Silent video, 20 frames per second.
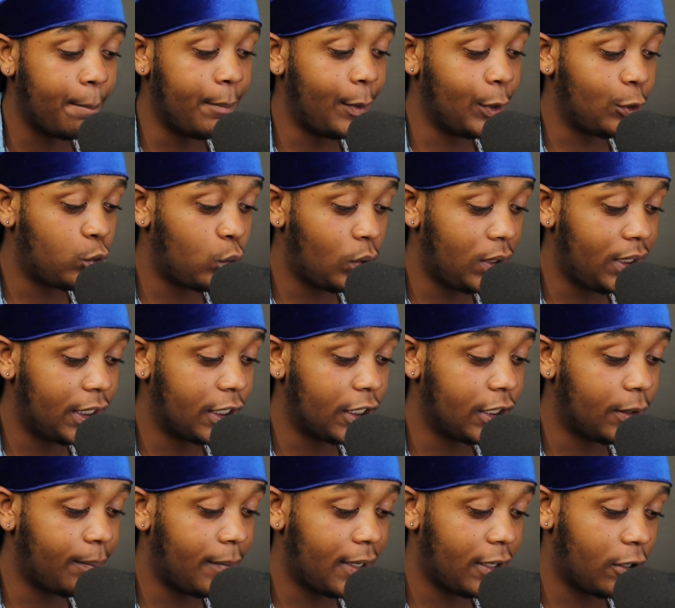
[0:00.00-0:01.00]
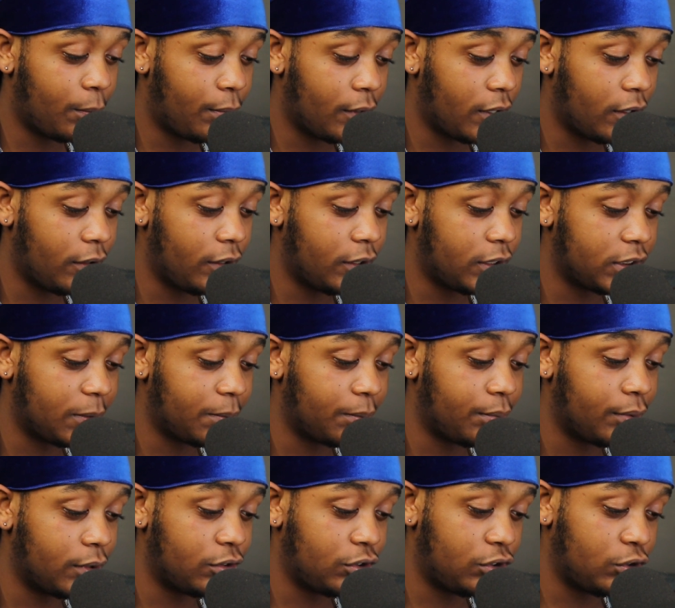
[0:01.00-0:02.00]
between their male partners and
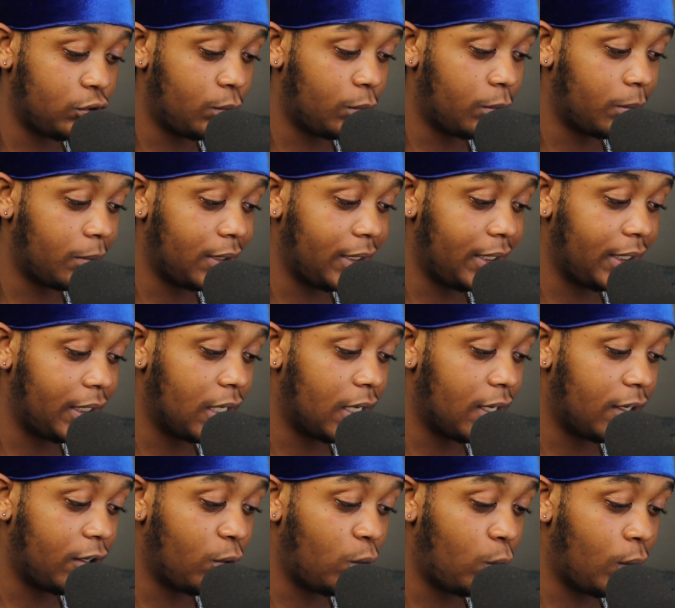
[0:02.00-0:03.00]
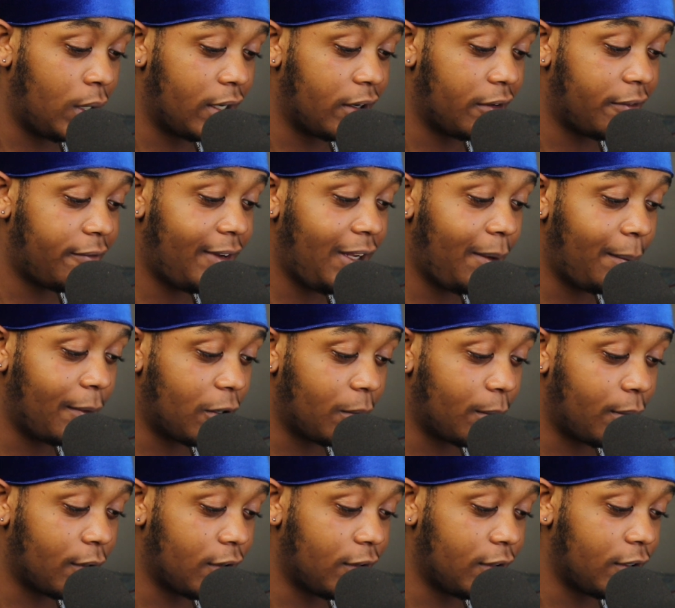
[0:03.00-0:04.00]
presumably unaware female
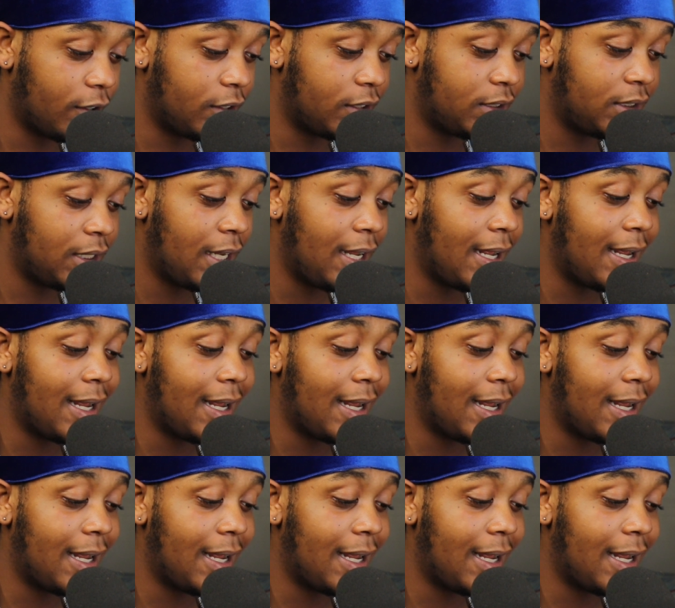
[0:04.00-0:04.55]
partners.